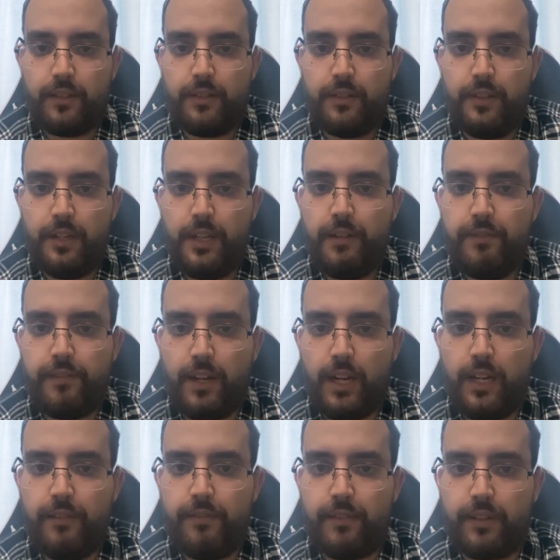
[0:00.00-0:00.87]

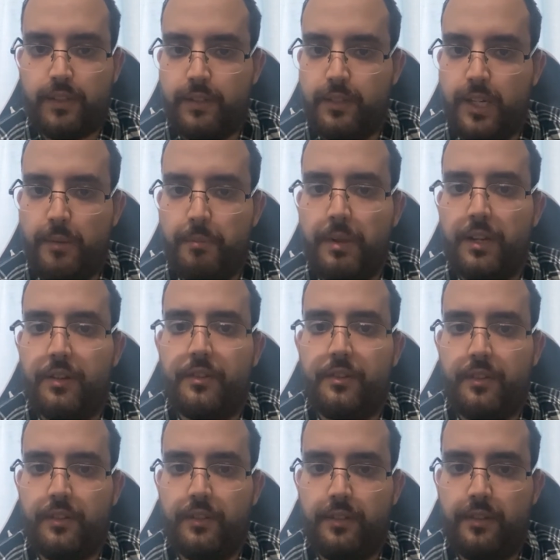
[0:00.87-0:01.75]
D5 is the
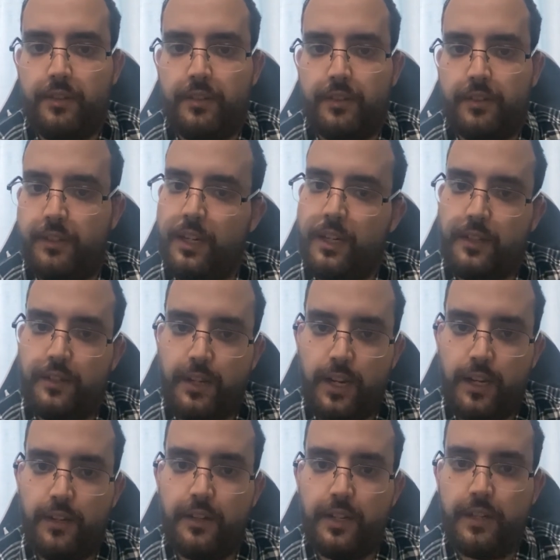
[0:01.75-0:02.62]
best. Then
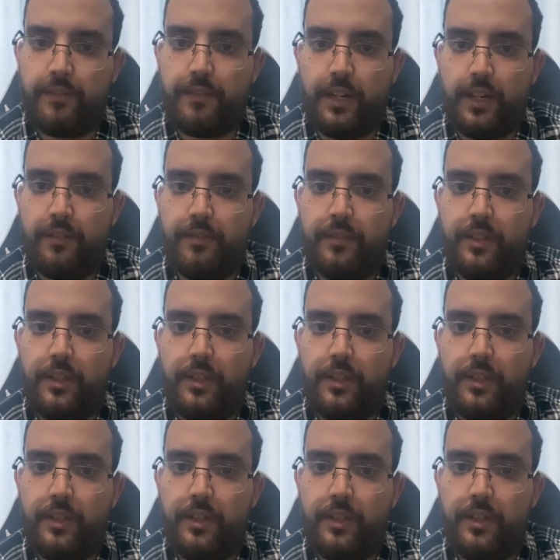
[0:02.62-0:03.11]
take D5.